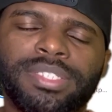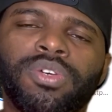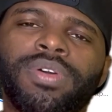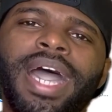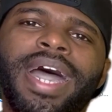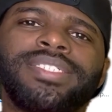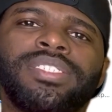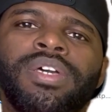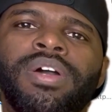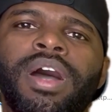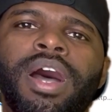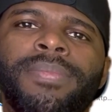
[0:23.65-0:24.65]
So, guys,
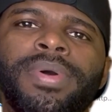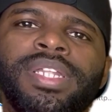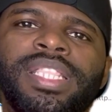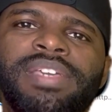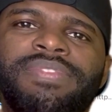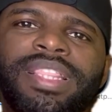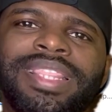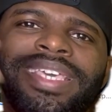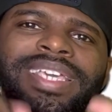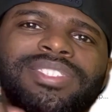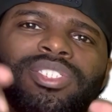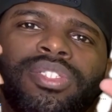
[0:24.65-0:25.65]
I'm going to leave a
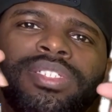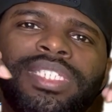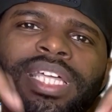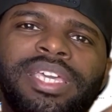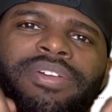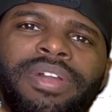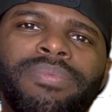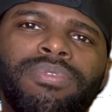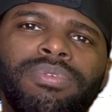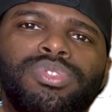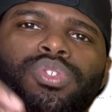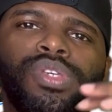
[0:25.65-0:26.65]
link to the Telegram
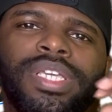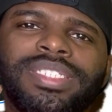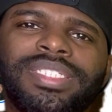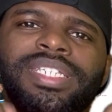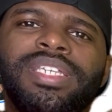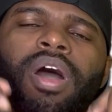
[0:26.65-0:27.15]
group so you can see